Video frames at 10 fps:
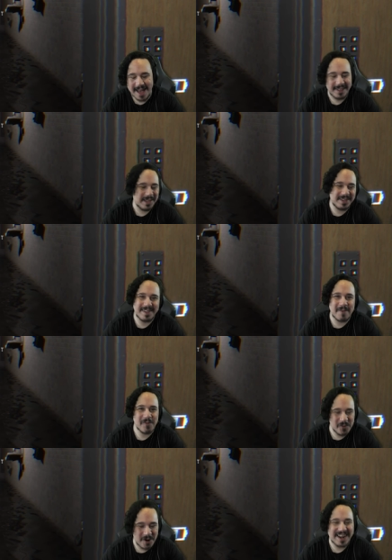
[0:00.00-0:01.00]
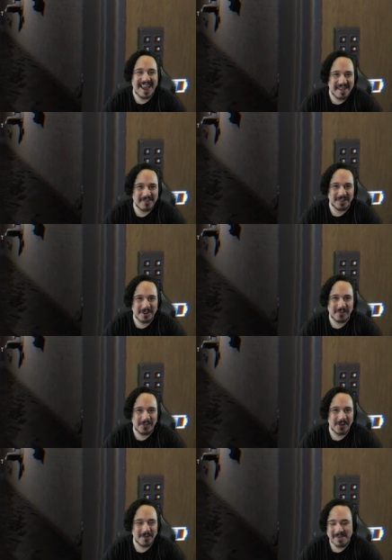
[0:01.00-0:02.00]
I looked up what I have to look
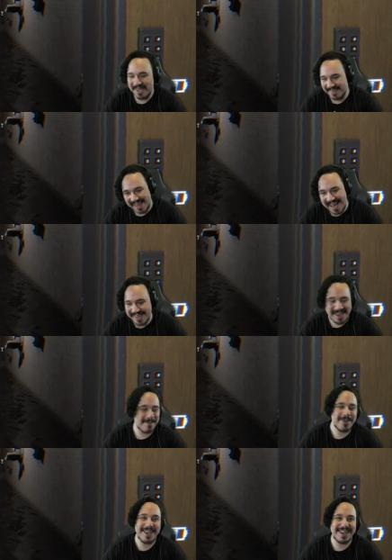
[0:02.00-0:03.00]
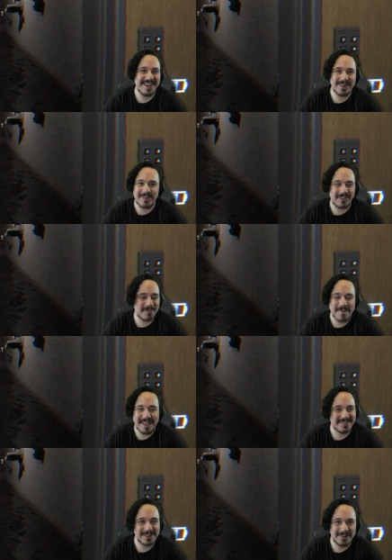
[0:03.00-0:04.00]
for because I can't be in here just
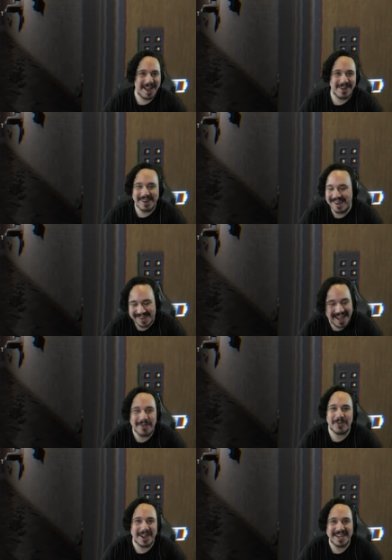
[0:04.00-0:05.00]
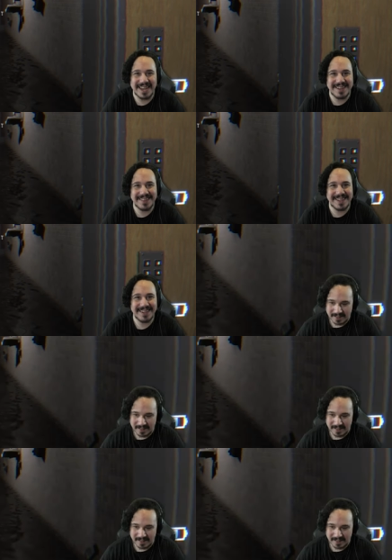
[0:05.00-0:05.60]
messing around and not finding anything.